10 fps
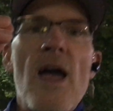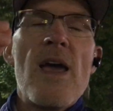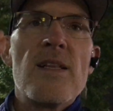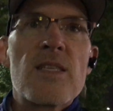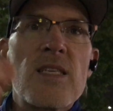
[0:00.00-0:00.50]

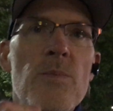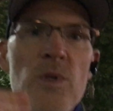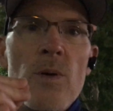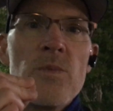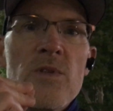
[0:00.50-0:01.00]
and
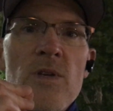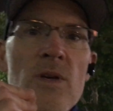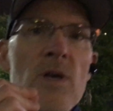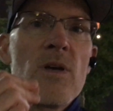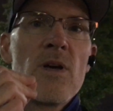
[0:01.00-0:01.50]
symptoms
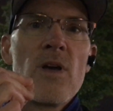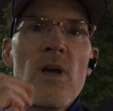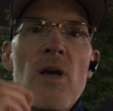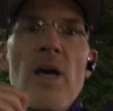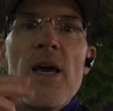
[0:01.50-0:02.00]

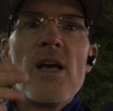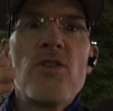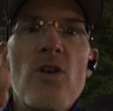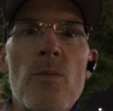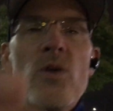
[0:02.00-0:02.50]

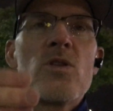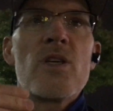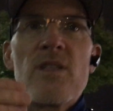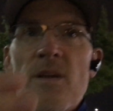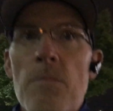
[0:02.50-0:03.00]
is your immune
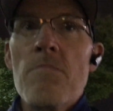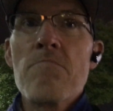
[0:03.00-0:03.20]
system.